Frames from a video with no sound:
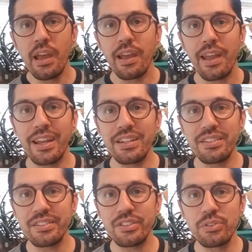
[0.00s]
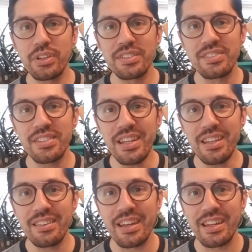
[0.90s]
And you can see
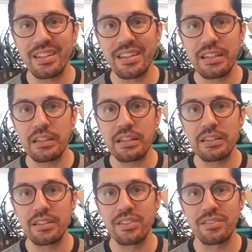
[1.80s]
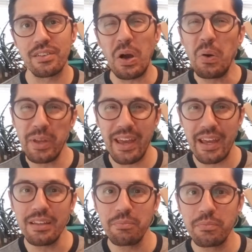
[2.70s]
that it is
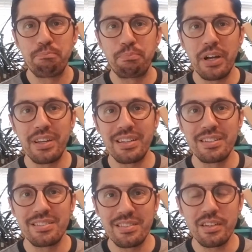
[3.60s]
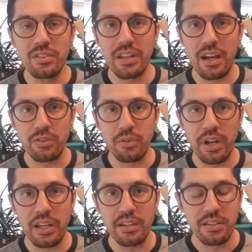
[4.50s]
okay, but it's still not
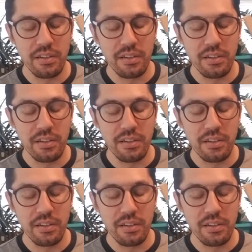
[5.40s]
great.